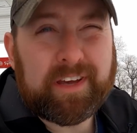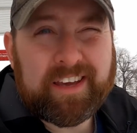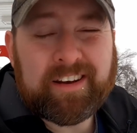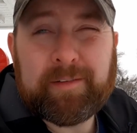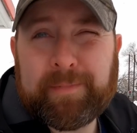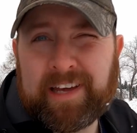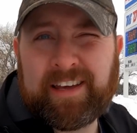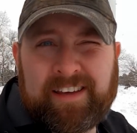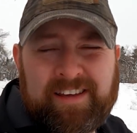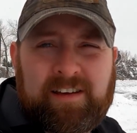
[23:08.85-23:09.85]
picking up
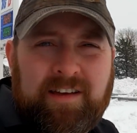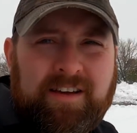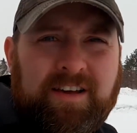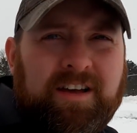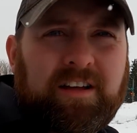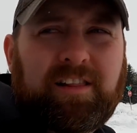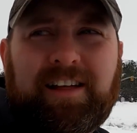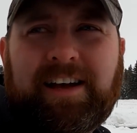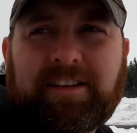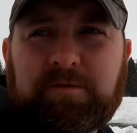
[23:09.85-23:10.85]
my
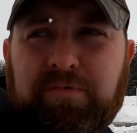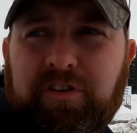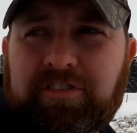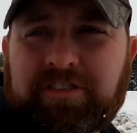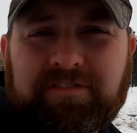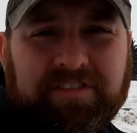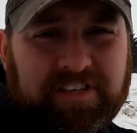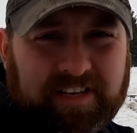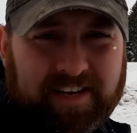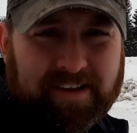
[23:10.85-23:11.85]
last person for the
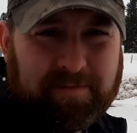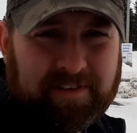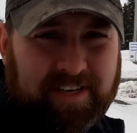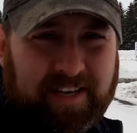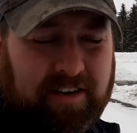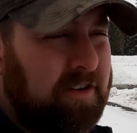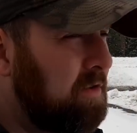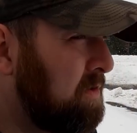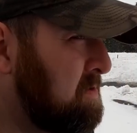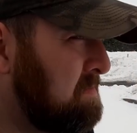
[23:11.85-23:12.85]
day. I've been taking
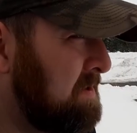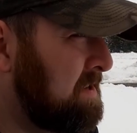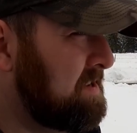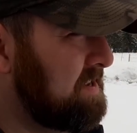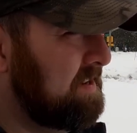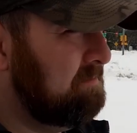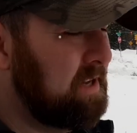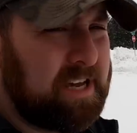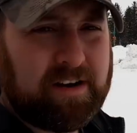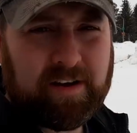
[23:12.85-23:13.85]
home and
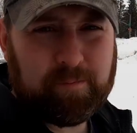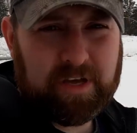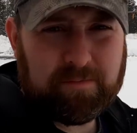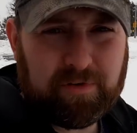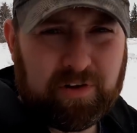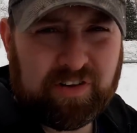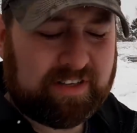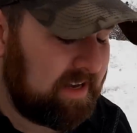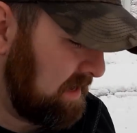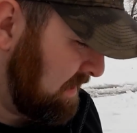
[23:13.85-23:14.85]
picking up people all
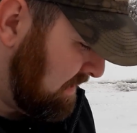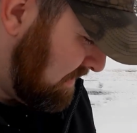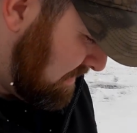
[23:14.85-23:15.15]
day.